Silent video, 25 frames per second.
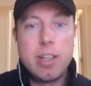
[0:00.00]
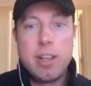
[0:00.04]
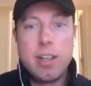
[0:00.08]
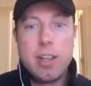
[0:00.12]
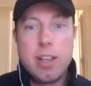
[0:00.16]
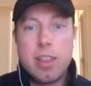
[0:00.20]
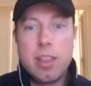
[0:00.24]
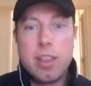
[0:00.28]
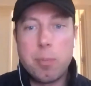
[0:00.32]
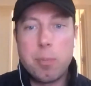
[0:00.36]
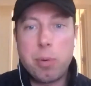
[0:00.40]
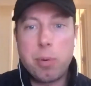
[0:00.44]

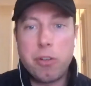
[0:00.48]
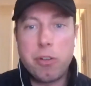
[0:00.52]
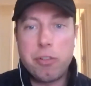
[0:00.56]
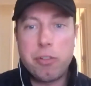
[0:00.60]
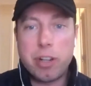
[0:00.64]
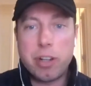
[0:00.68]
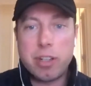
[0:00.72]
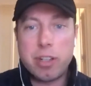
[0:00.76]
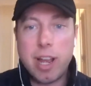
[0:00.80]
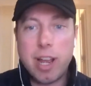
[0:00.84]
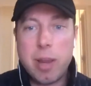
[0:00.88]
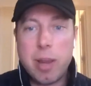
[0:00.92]
the
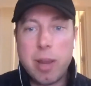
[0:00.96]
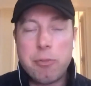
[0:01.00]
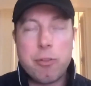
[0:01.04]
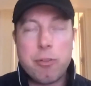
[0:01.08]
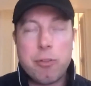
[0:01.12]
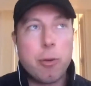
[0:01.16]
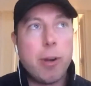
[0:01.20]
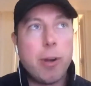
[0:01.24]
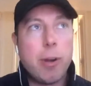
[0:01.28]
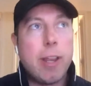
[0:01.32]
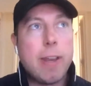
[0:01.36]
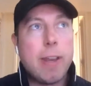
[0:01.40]
perfect time
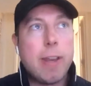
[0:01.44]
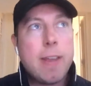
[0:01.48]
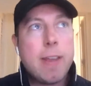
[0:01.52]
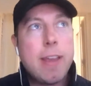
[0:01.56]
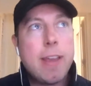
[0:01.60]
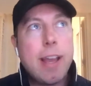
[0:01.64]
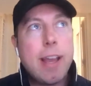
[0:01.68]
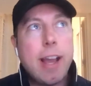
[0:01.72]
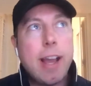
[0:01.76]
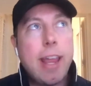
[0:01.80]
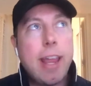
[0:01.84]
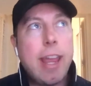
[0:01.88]
for it.
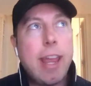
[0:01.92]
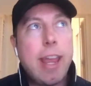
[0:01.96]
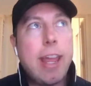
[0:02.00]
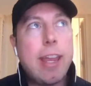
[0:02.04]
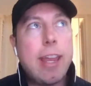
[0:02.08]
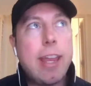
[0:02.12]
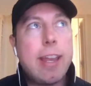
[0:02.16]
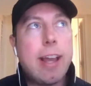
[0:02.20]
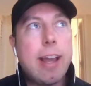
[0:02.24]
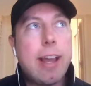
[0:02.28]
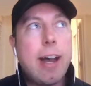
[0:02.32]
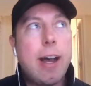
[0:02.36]

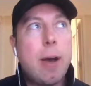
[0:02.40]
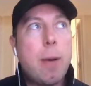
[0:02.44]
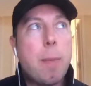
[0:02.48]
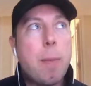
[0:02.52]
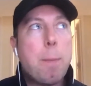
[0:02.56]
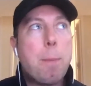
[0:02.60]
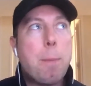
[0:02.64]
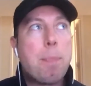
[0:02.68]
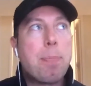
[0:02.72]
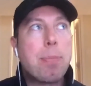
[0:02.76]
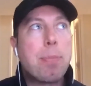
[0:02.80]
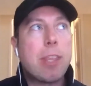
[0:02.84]
And
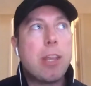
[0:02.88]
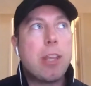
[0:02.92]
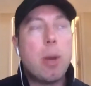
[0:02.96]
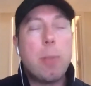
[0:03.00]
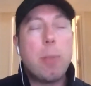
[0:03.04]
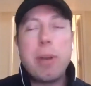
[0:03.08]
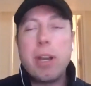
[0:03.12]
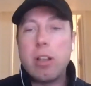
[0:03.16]
I'm in a